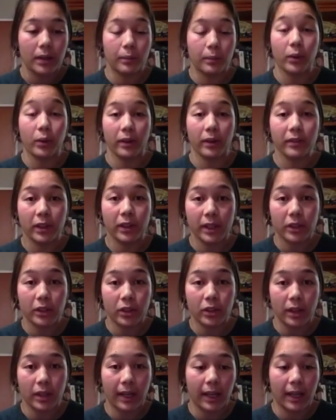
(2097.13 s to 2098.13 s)

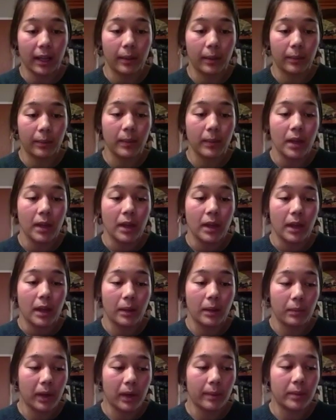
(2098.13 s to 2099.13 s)
privileged I am
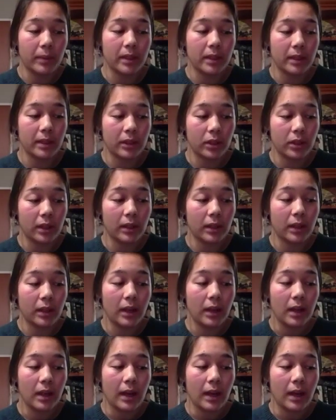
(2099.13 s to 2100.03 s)
in my position.